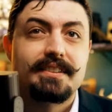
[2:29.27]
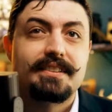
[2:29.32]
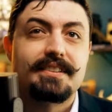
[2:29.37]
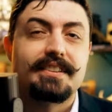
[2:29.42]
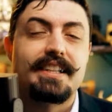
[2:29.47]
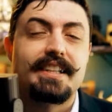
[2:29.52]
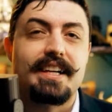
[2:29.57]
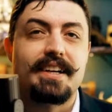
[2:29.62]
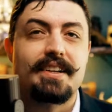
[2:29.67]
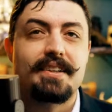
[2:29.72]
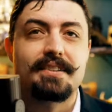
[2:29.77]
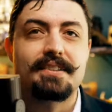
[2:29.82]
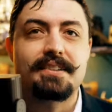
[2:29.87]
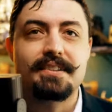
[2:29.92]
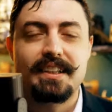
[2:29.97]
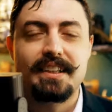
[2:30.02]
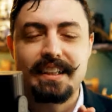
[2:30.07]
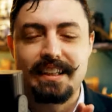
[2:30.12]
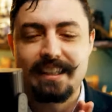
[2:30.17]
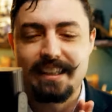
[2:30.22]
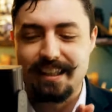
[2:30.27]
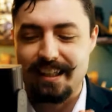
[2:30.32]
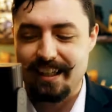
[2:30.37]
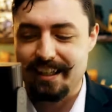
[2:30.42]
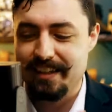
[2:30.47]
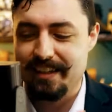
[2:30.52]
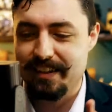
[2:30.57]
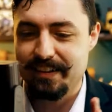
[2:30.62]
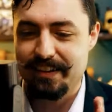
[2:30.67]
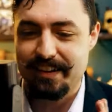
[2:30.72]
Now, I
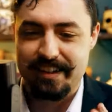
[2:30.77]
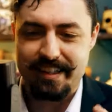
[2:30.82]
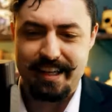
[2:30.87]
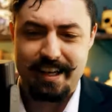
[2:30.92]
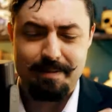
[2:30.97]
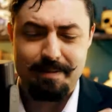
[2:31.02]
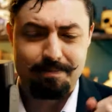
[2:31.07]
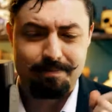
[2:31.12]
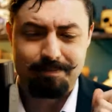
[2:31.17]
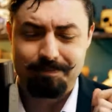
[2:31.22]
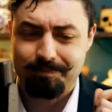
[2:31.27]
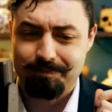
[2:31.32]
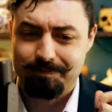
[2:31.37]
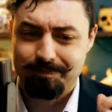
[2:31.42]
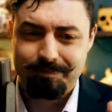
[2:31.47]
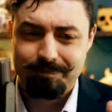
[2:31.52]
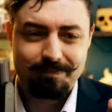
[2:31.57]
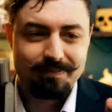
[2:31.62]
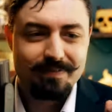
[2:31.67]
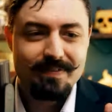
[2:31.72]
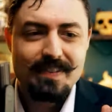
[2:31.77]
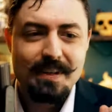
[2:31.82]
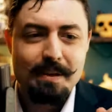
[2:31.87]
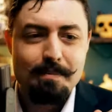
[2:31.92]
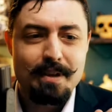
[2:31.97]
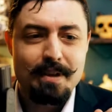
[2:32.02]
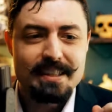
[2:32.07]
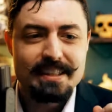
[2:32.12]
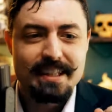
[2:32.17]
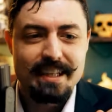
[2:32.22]
know that that
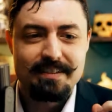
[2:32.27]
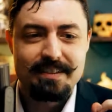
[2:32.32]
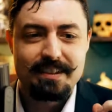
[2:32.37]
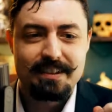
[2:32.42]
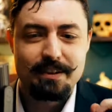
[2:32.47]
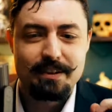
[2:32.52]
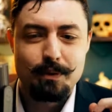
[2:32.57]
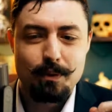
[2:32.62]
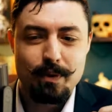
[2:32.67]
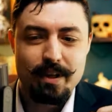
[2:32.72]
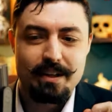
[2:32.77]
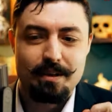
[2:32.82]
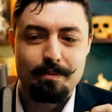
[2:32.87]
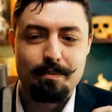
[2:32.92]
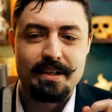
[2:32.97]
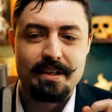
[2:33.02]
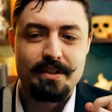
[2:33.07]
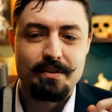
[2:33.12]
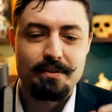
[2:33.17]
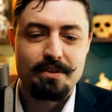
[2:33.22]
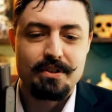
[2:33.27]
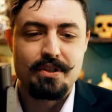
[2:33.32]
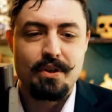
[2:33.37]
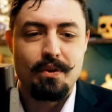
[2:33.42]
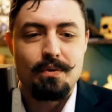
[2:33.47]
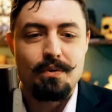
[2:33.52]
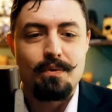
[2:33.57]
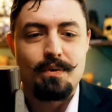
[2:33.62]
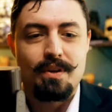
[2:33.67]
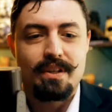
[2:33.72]
may sound a little weird, but you
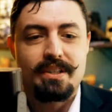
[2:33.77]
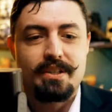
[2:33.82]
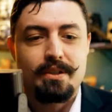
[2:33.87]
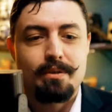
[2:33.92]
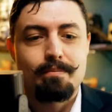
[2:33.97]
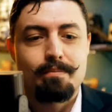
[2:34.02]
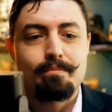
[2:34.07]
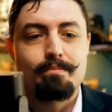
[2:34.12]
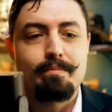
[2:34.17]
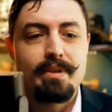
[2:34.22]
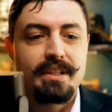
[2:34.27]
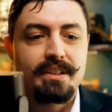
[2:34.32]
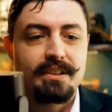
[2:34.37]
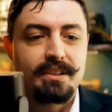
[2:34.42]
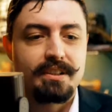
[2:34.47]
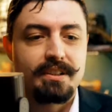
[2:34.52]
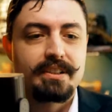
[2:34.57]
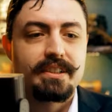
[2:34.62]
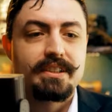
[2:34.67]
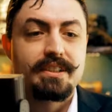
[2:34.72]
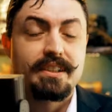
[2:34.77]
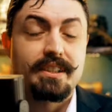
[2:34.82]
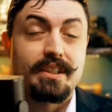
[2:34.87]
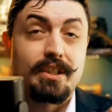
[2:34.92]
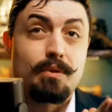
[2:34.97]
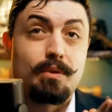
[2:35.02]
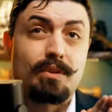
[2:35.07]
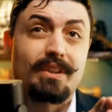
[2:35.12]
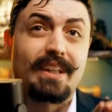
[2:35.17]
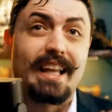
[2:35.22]
don't want to build
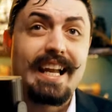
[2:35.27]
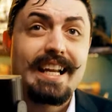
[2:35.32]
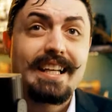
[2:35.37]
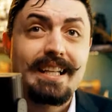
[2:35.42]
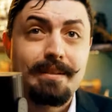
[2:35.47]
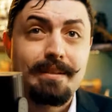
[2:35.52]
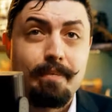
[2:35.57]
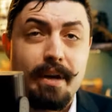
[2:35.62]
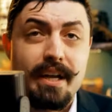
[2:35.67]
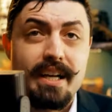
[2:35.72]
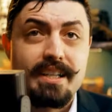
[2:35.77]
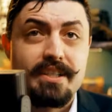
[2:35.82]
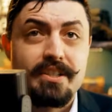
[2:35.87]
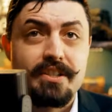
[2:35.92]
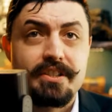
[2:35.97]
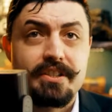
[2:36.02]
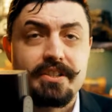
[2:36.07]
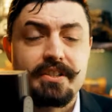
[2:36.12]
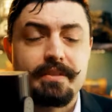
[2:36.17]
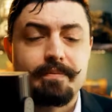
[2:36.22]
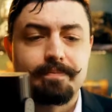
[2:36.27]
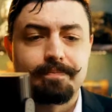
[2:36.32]
your landing pages